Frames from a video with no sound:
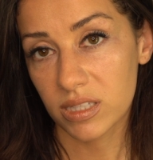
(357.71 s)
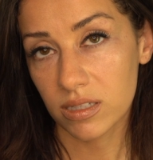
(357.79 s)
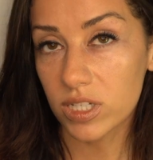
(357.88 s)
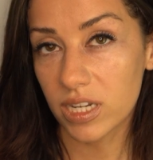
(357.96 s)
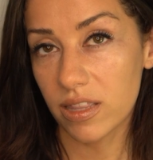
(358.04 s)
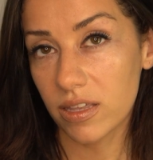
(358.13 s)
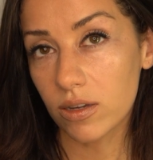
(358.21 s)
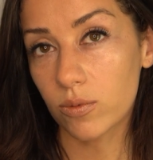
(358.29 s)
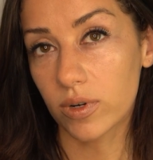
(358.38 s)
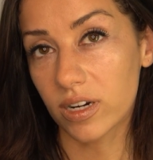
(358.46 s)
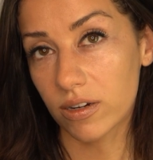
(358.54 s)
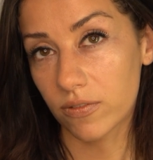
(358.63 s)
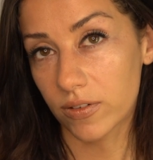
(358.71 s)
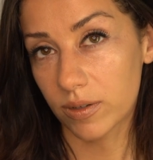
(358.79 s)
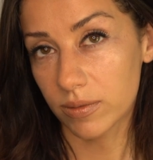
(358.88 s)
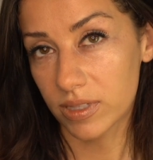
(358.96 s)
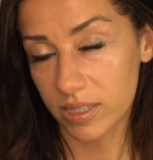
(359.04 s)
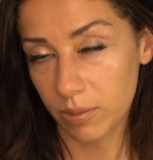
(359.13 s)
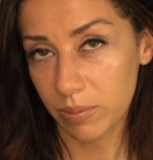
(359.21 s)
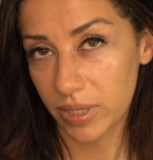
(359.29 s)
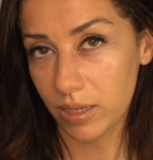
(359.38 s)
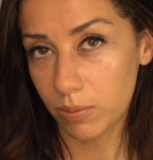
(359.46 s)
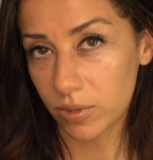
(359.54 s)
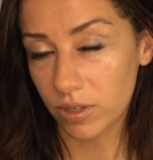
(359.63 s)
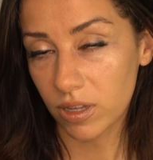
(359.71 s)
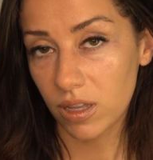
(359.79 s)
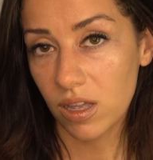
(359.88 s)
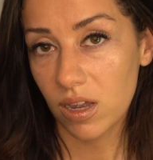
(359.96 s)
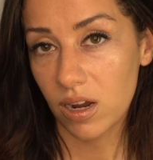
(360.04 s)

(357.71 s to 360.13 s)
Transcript: which I think work for some people.